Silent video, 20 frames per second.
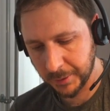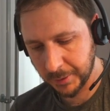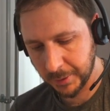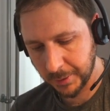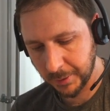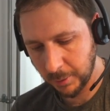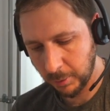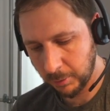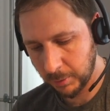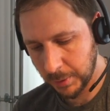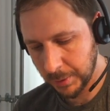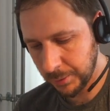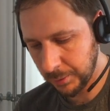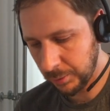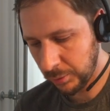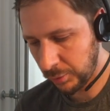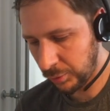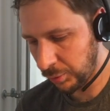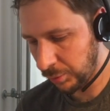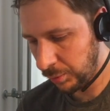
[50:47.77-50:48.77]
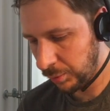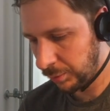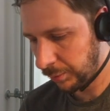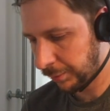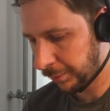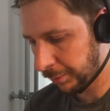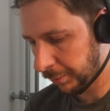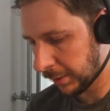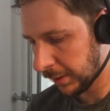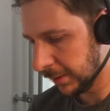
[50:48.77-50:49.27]
So that's 1, 2,
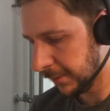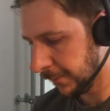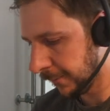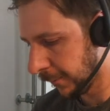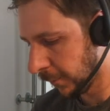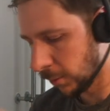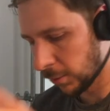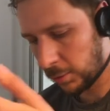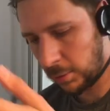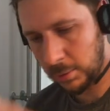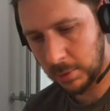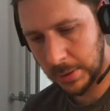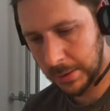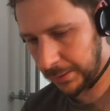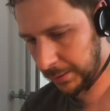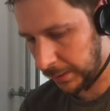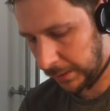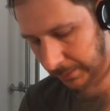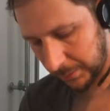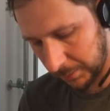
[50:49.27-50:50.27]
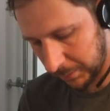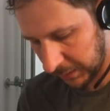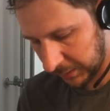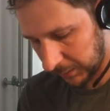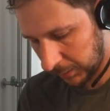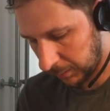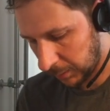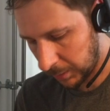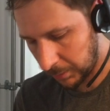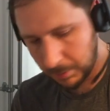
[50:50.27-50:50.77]
3, 4, and that's a
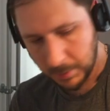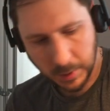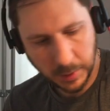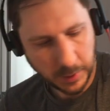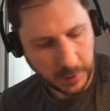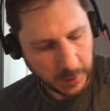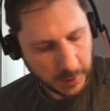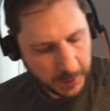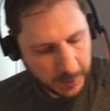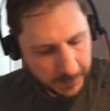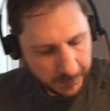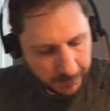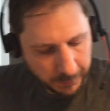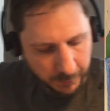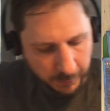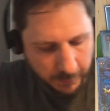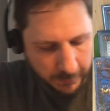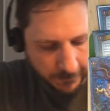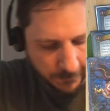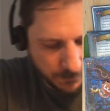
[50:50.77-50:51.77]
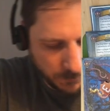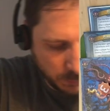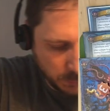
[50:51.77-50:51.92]
maximum. So 4